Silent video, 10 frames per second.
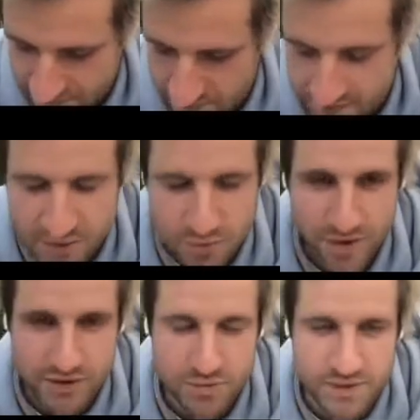this
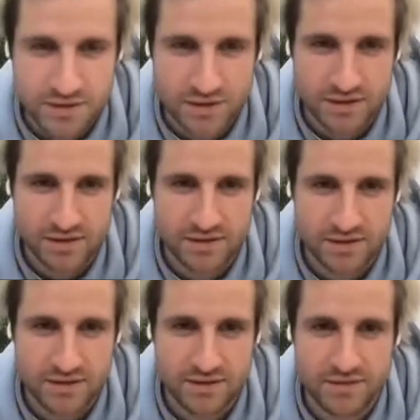brings me to
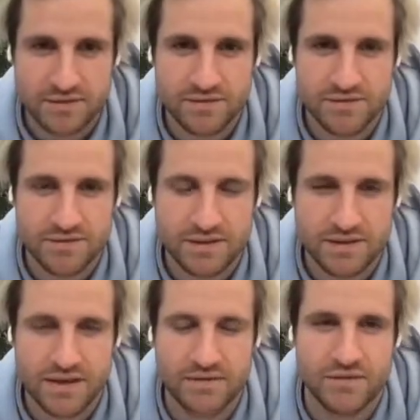the
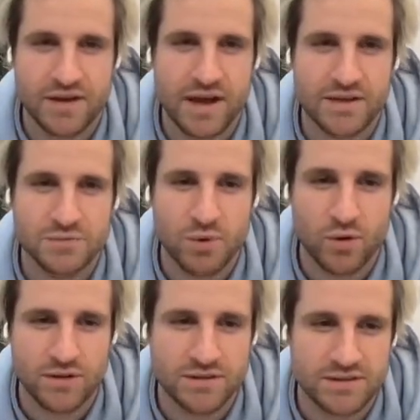kind of the last
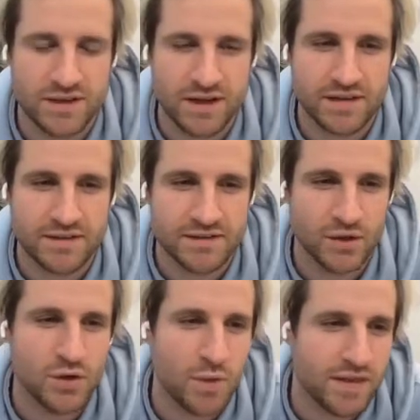point. I
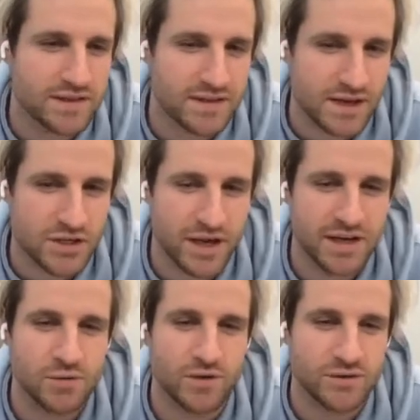don't know whether it's actually
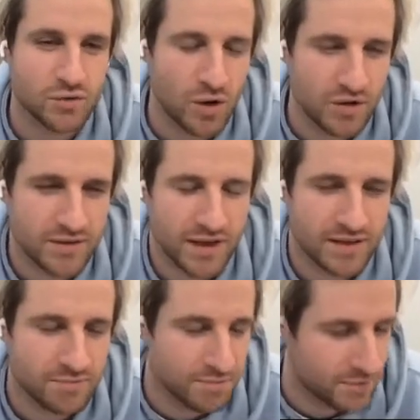anyone's quote.
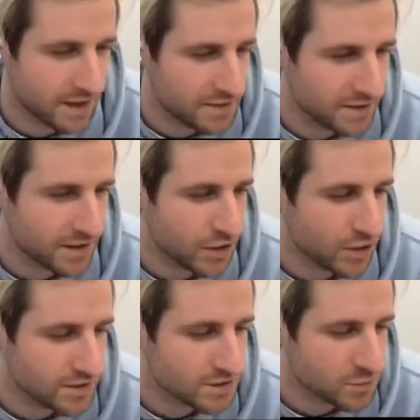I think I
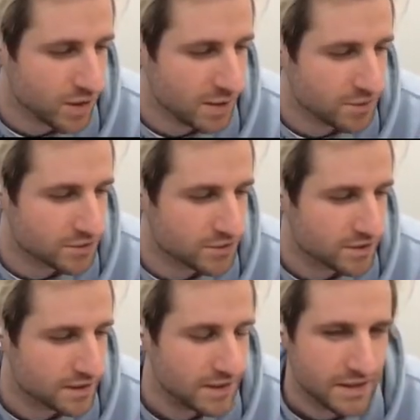heard it somewhere, but
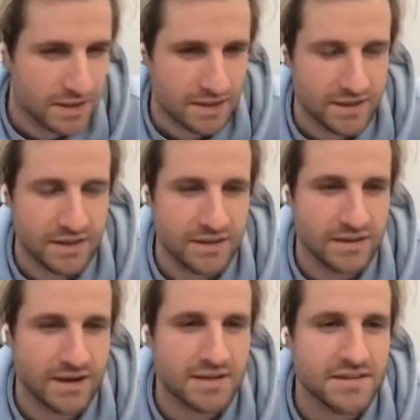the
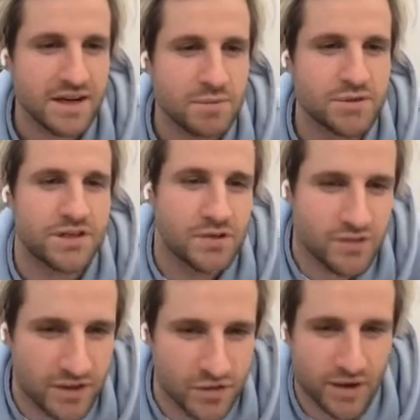99% of
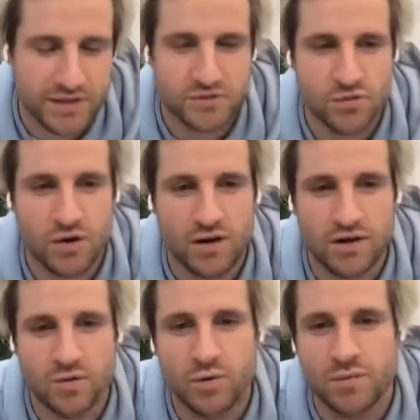the creative
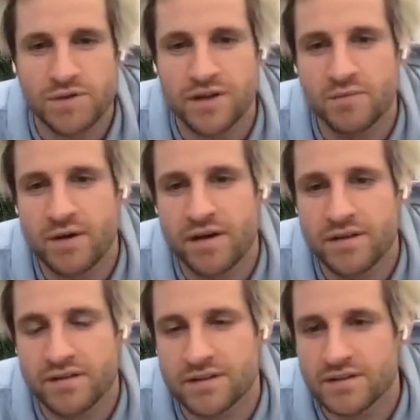work will be done
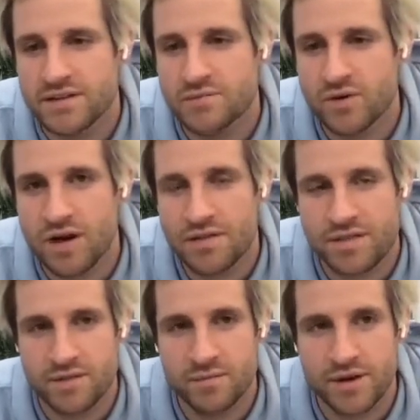by the team rather
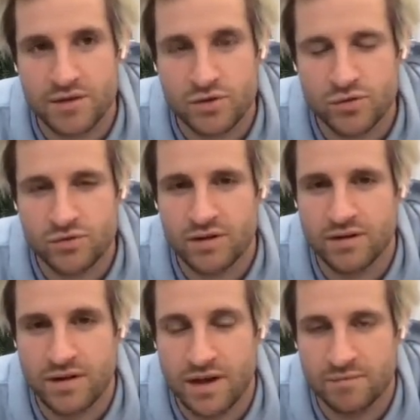than by you.
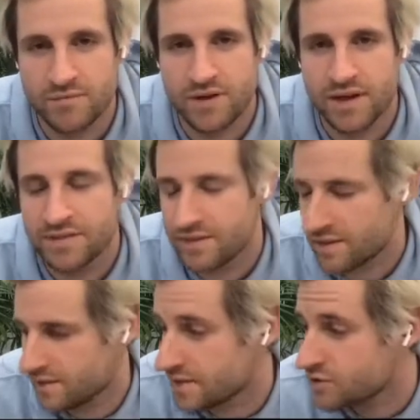And
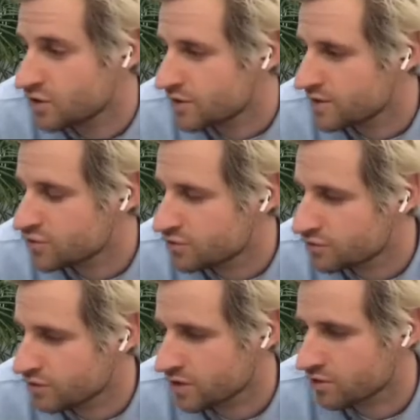that's certainly true
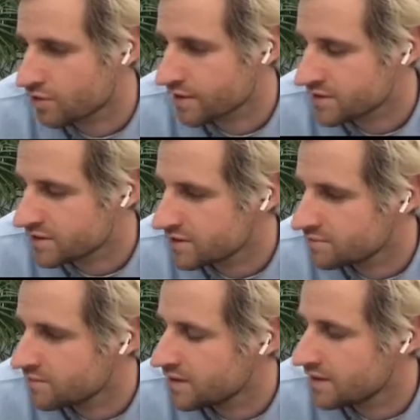for a growing
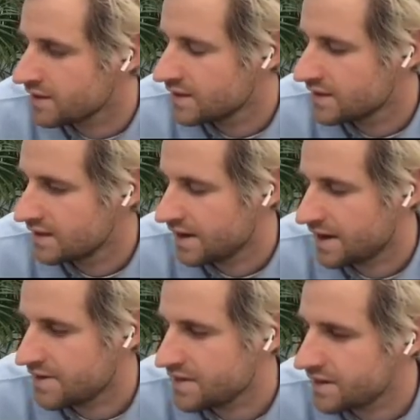team.
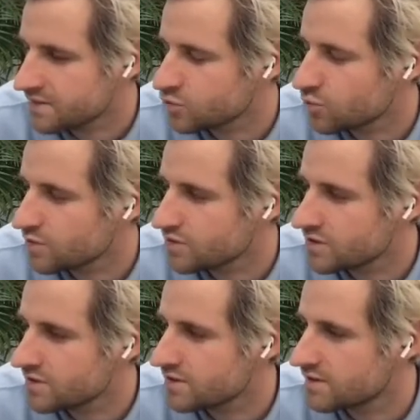And I think it's almost
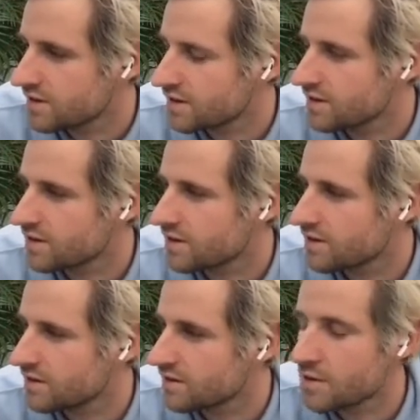a
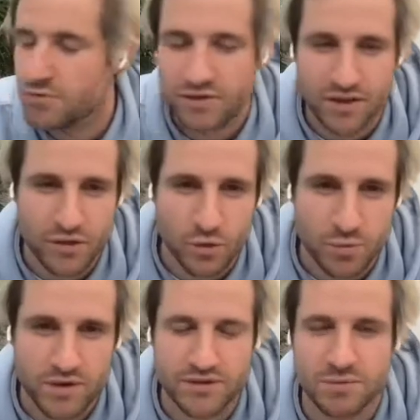comforting thought
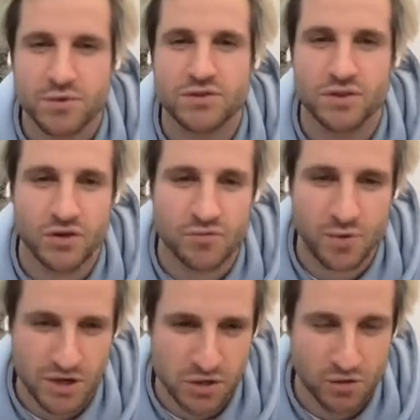because it puts a lot of
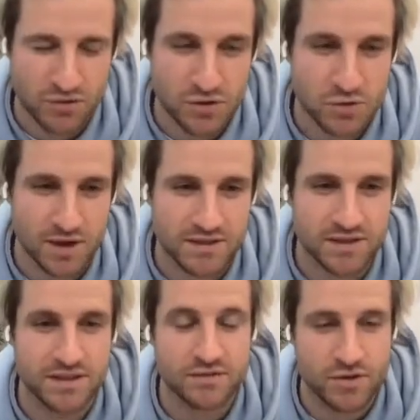pressure off you as
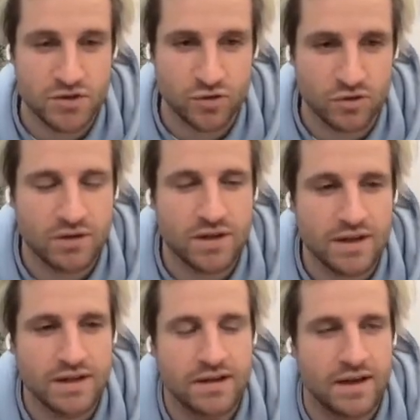an individual.
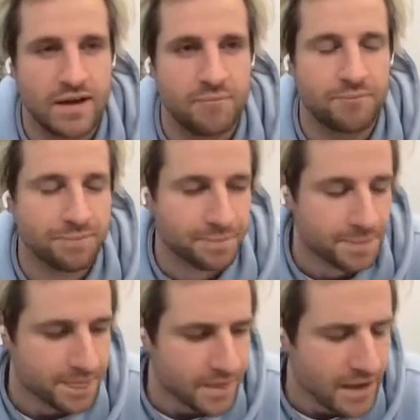And
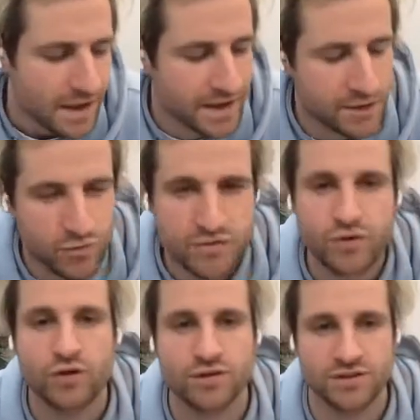it
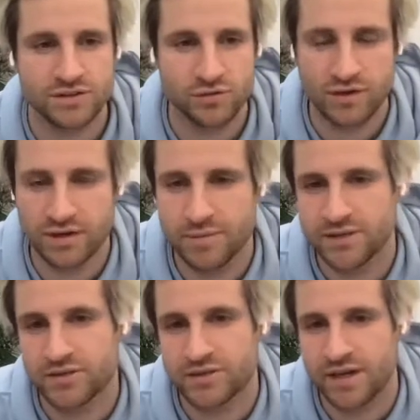refocuses you a little
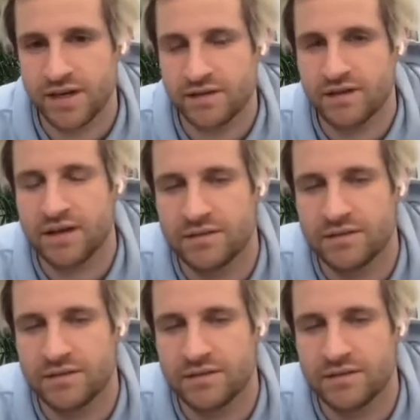bit to say,